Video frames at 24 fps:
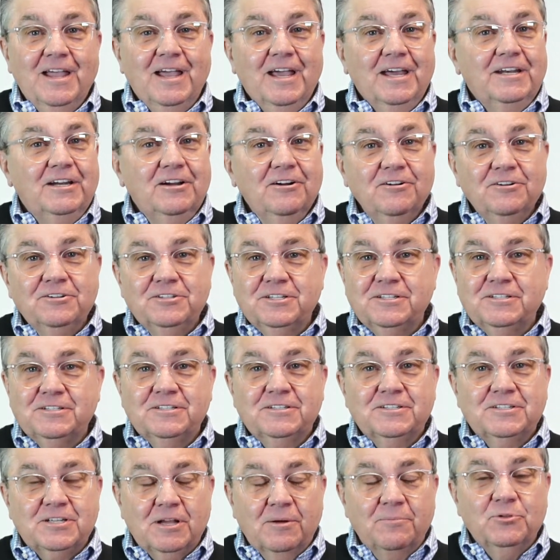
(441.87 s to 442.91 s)
And here are
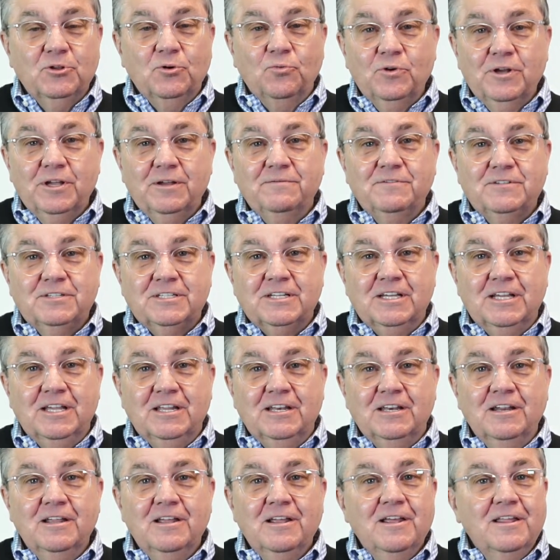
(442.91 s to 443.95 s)
just some that we have
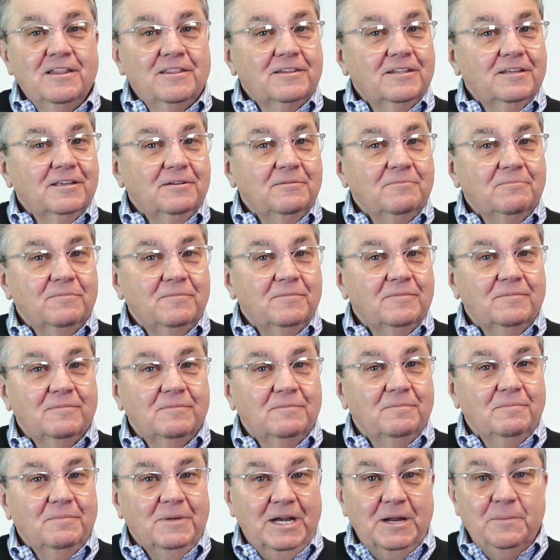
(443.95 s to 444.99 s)
seen that
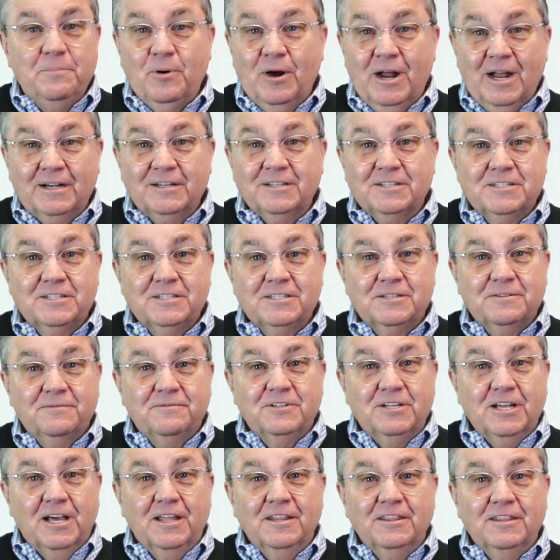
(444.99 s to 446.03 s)
many practices
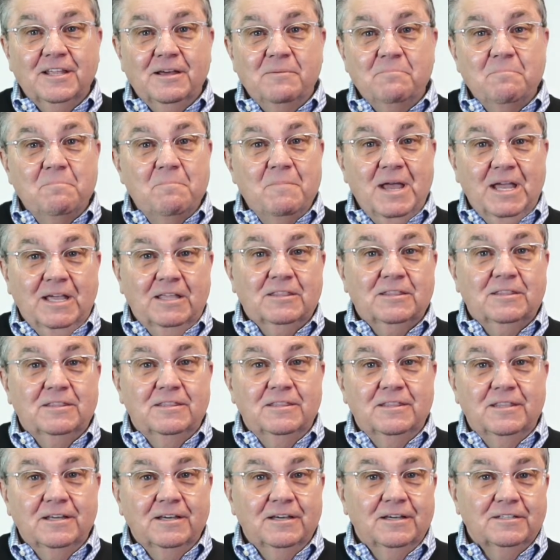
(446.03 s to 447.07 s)
have done that make
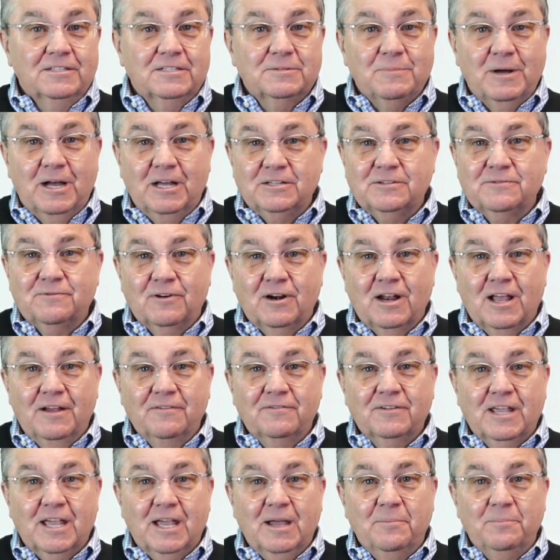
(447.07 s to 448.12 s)
the Smiles for
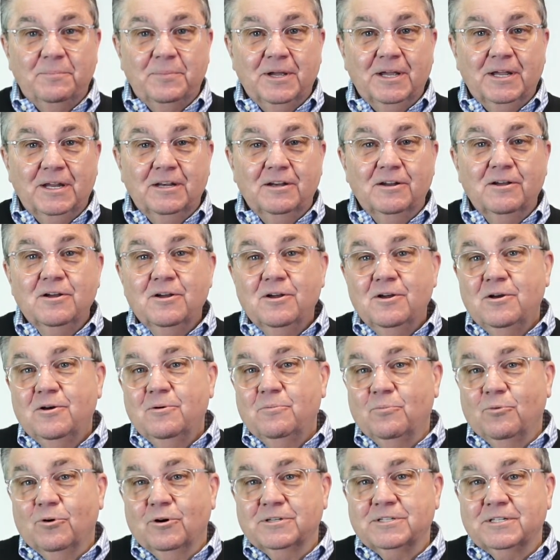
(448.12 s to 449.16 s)
Life campaign
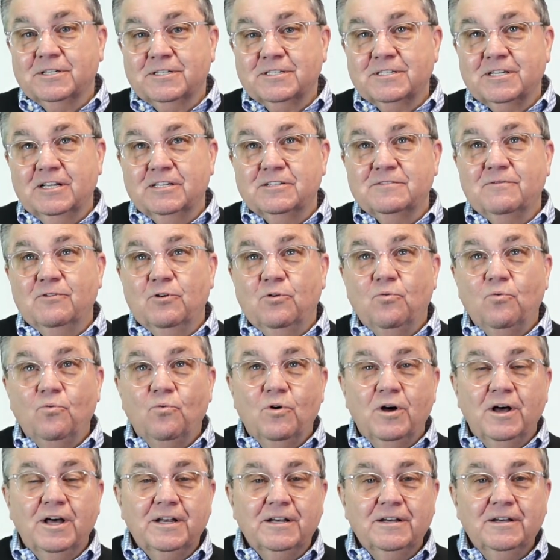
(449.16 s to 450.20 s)
more successful.
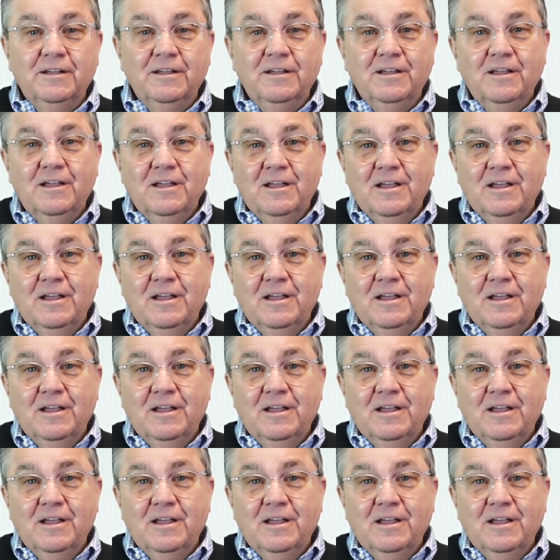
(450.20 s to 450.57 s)
One,